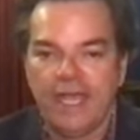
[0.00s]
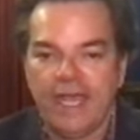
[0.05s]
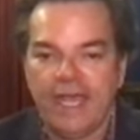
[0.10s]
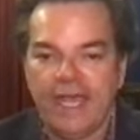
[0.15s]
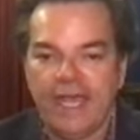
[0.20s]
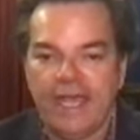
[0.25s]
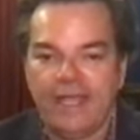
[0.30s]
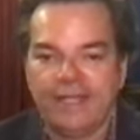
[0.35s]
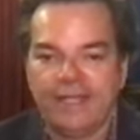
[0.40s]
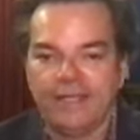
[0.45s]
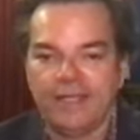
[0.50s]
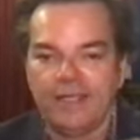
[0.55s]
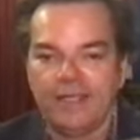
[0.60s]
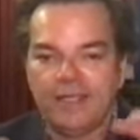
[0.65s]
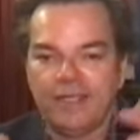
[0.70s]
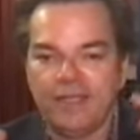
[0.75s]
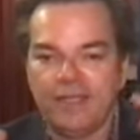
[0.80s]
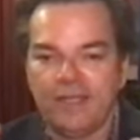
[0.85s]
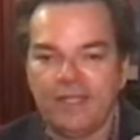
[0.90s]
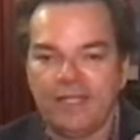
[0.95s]
And
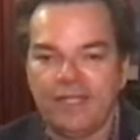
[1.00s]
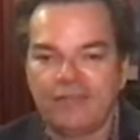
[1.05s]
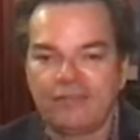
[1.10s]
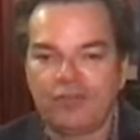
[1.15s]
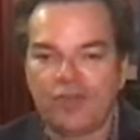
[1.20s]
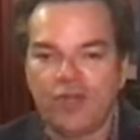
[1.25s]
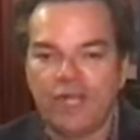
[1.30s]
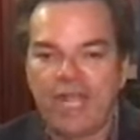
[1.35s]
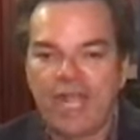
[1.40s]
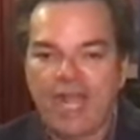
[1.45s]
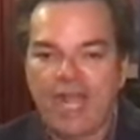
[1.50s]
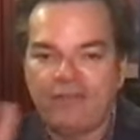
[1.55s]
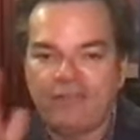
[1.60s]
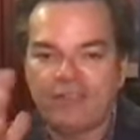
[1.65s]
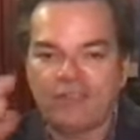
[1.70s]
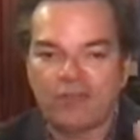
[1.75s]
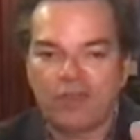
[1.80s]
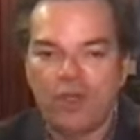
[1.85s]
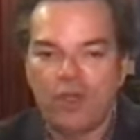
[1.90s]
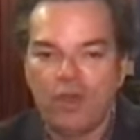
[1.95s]
it's going to have
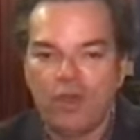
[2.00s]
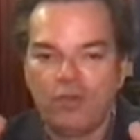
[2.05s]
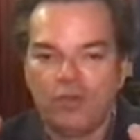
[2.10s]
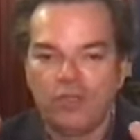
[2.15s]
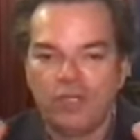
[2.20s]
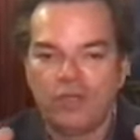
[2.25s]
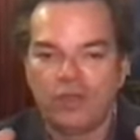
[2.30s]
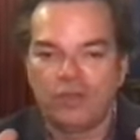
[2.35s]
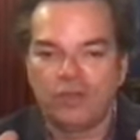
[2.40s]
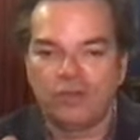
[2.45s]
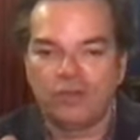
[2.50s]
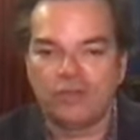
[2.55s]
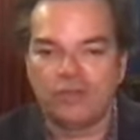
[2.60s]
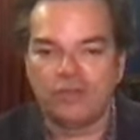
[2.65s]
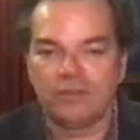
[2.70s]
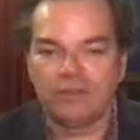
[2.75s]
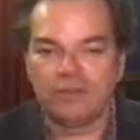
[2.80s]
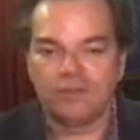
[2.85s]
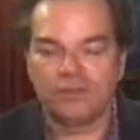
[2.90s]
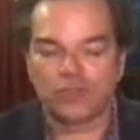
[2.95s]
its own little
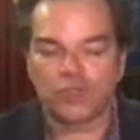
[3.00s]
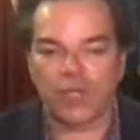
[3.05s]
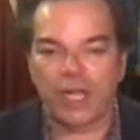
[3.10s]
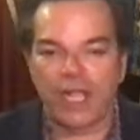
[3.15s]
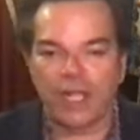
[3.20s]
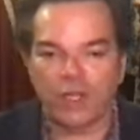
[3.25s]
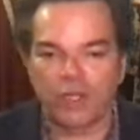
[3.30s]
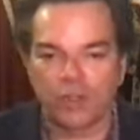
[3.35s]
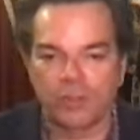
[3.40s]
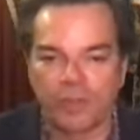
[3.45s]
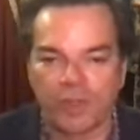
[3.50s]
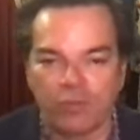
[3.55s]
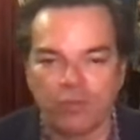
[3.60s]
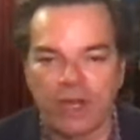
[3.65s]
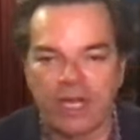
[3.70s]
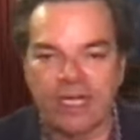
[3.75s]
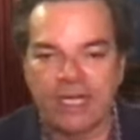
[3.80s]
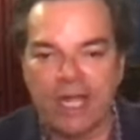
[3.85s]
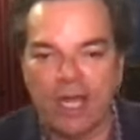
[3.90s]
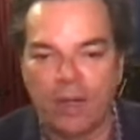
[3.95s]
trailer, but
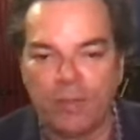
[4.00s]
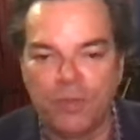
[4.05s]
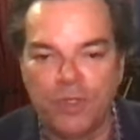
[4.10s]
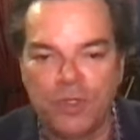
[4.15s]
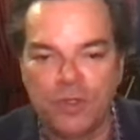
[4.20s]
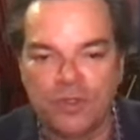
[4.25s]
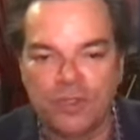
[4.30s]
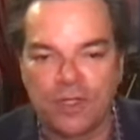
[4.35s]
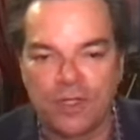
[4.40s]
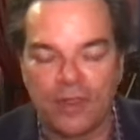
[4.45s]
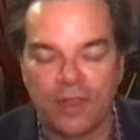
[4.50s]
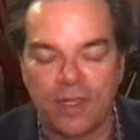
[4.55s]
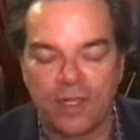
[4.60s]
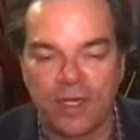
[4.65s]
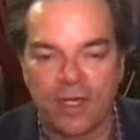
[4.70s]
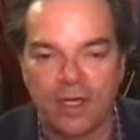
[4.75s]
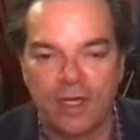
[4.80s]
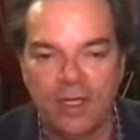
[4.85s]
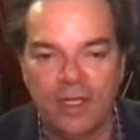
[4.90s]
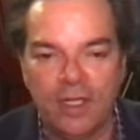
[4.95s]
right now I'm using
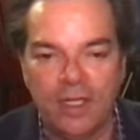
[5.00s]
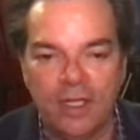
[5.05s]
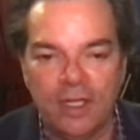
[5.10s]
the